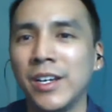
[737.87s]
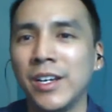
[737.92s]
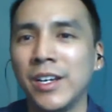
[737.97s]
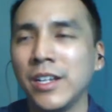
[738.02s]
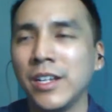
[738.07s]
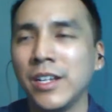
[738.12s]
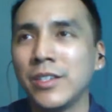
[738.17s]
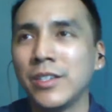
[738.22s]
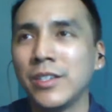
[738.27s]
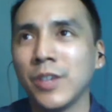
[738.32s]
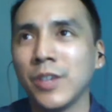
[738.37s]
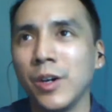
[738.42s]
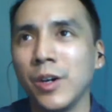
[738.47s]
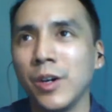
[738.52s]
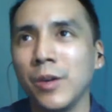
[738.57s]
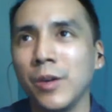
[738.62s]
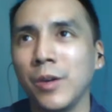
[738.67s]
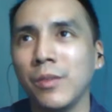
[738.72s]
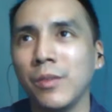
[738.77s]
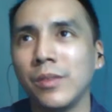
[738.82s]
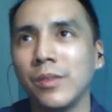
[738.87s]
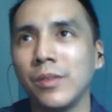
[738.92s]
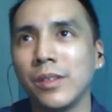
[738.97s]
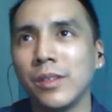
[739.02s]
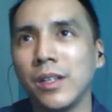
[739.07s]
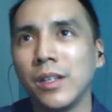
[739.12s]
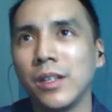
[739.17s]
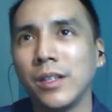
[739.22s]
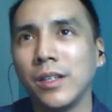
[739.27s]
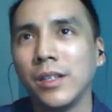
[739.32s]
So
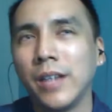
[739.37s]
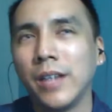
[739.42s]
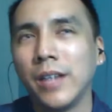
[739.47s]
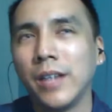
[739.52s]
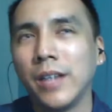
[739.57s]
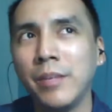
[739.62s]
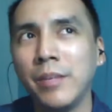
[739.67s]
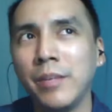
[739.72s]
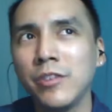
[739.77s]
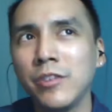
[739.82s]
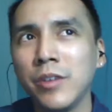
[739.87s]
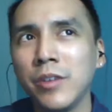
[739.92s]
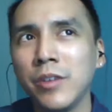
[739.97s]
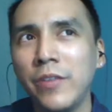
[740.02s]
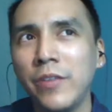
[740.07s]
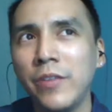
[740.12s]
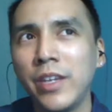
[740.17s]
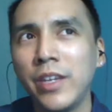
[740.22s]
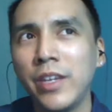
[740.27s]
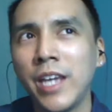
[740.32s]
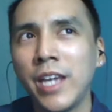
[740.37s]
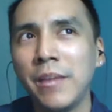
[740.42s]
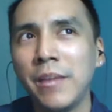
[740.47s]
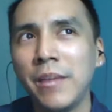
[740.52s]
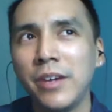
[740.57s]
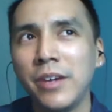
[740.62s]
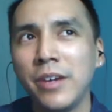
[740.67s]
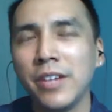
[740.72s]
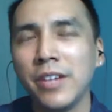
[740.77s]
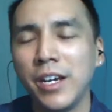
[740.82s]
I'm not sure if it came
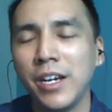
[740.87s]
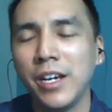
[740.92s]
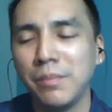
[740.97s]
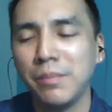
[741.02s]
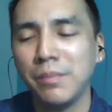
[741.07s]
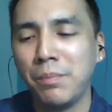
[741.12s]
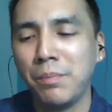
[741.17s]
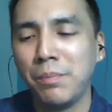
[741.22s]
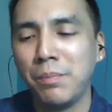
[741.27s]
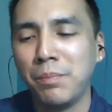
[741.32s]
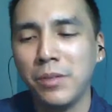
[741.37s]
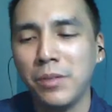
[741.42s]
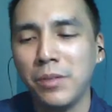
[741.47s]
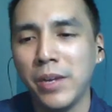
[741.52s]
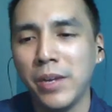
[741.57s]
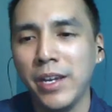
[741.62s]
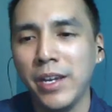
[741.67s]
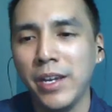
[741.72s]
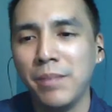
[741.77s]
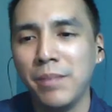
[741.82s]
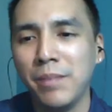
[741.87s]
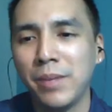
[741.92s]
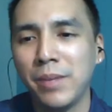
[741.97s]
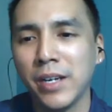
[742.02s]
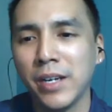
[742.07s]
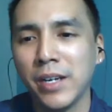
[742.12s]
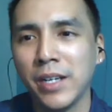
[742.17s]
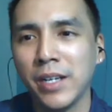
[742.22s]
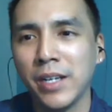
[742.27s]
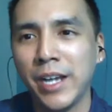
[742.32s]
out on Blu-ray,
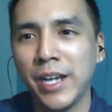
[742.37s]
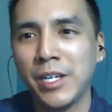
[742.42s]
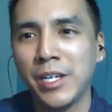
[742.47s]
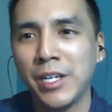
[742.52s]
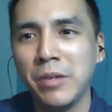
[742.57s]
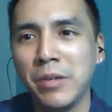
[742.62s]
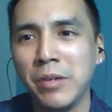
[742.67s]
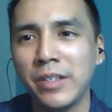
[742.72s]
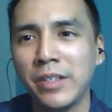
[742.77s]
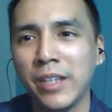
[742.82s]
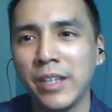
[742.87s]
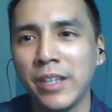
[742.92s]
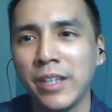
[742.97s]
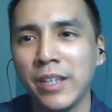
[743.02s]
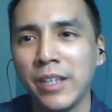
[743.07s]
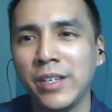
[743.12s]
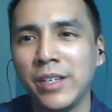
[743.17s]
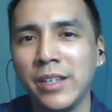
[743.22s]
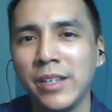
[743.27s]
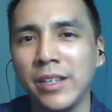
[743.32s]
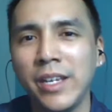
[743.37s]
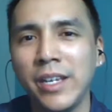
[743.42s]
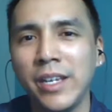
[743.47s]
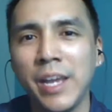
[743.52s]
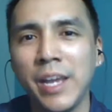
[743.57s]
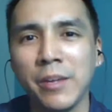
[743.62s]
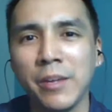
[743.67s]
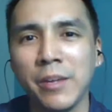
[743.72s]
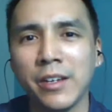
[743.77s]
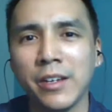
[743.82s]
but I know it definitely
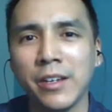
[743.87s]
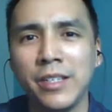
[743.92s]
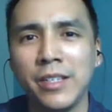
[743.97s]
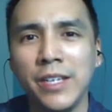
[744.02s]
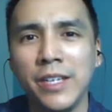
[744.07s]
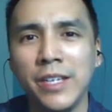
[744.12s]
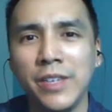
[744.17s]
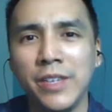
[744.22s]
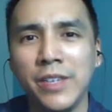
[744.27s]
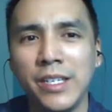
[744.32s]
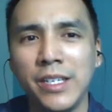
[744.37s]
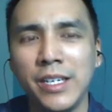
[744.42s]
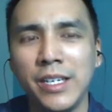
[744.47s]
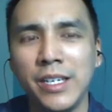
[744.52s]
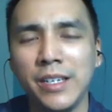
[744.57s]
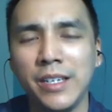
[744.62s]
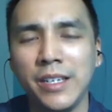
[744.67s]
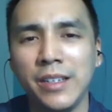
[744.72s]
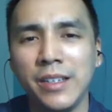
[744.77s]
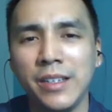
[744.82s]
came out on DVD.